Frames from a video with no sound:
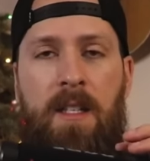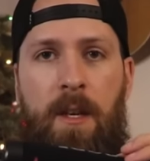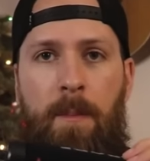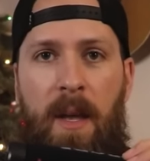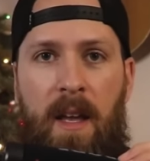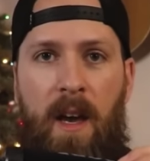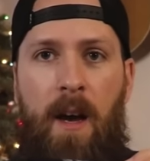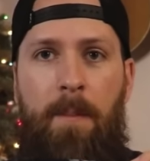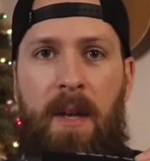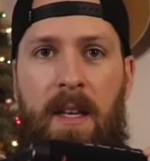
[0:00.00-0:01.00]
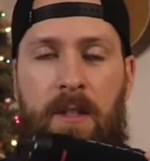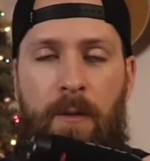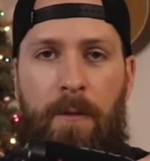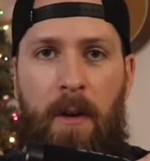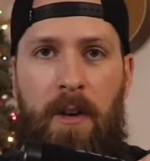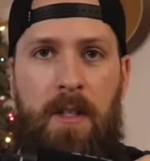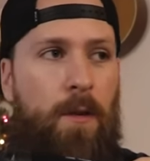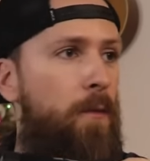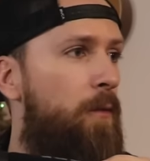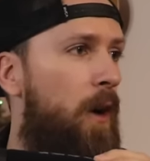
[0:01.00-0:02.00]
to pick up interference
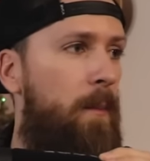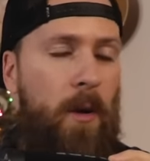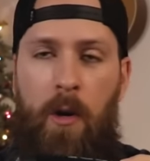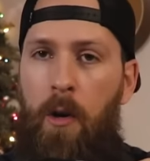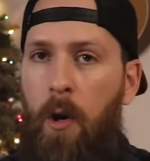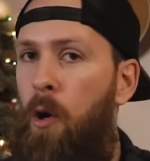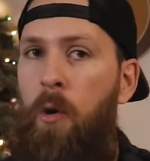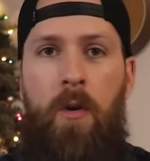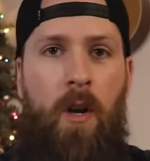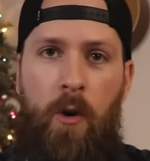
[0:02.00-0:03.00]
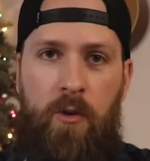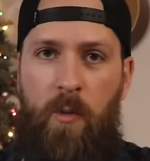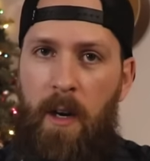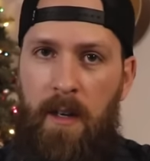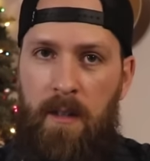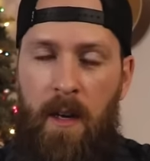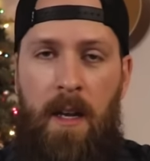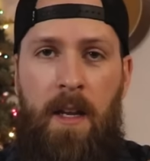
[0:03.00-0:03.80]
from who knows where.